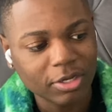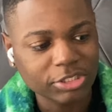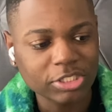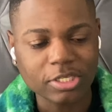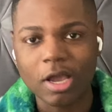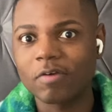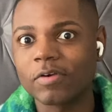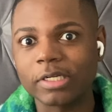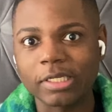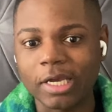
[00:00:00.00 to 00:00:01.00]
She's
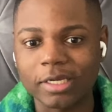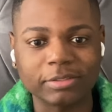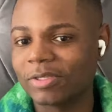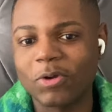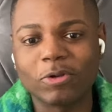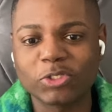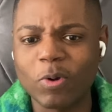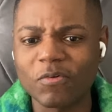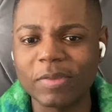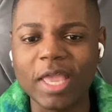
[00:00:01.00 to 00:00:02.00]
already not going too
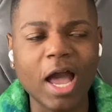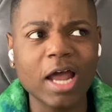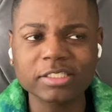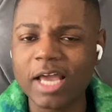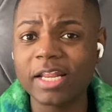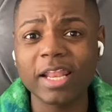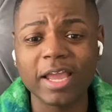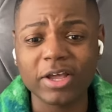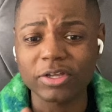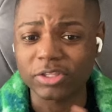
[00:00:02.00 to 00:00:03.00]
well with me. Honestly, I didn't
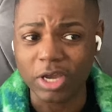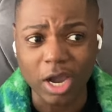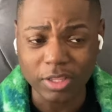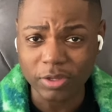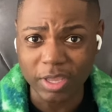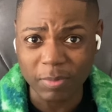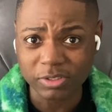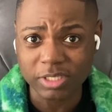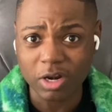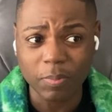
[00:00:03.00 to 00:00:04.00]
like the other
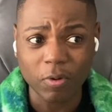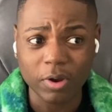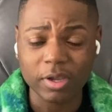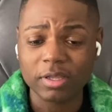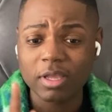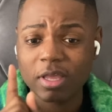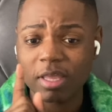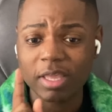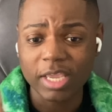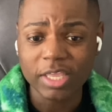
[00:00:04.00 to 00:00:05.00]
Emma's counterpart
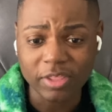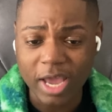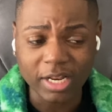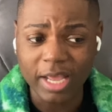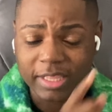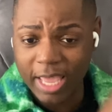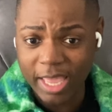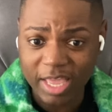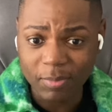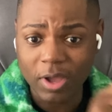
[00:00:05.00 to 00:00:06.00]
either. I didn't like
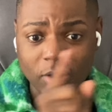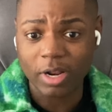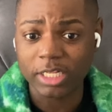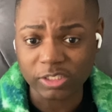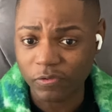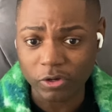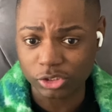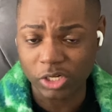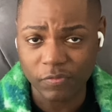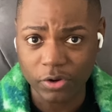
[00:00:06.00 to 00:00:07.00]
that Emma. I don't like this
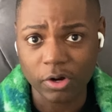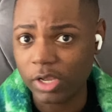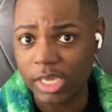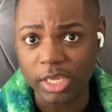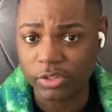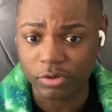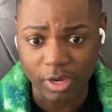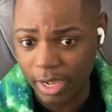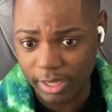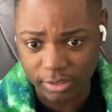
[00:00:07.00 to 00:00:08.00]
version of her either.
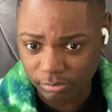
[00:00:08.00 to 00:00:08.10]
Like.